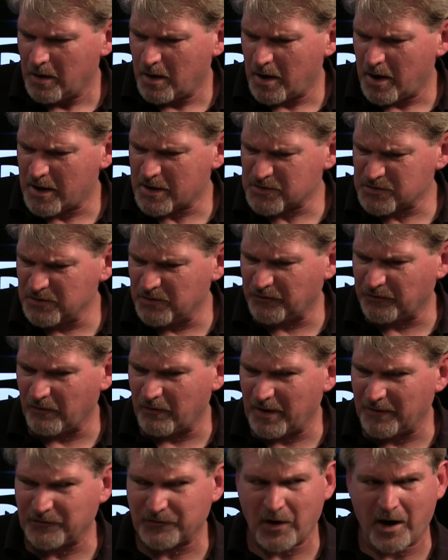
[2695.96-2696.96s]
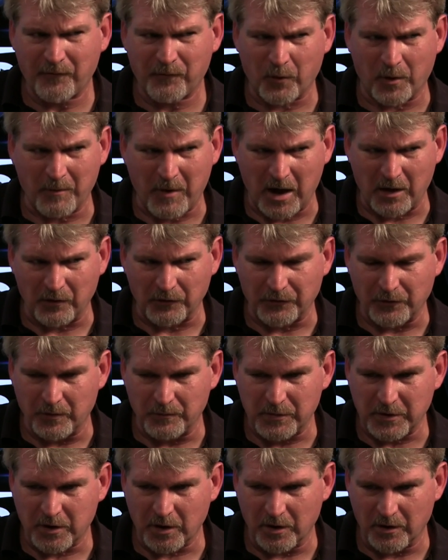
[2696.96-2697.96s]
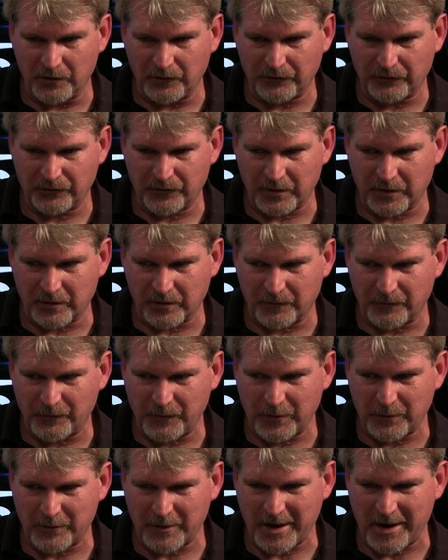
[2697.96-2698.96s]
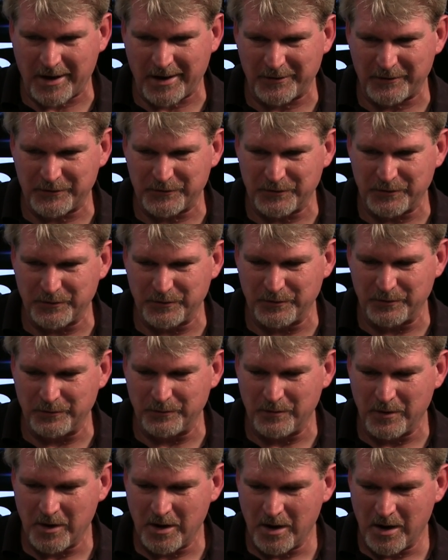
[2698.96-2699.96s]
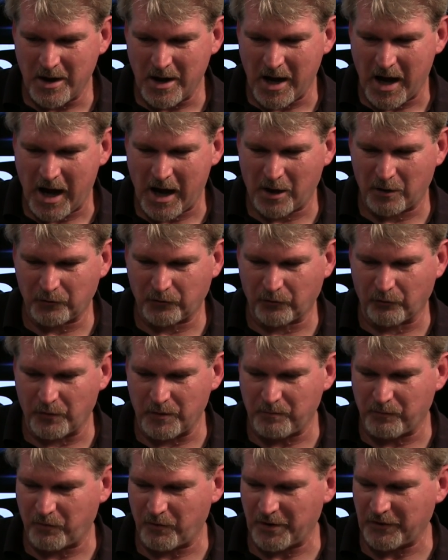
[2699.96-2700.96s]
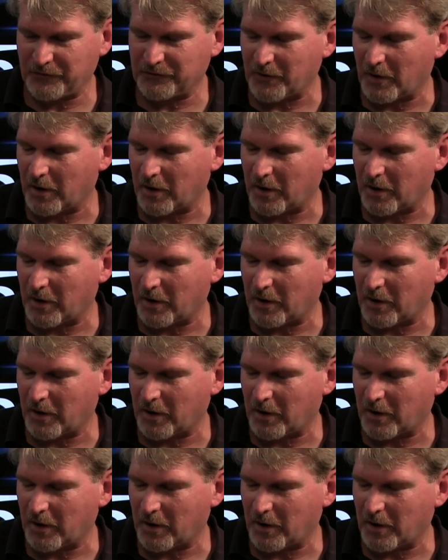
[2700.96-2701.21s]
actually there's a lot of software model to it because they're figuring out how to do how to replace the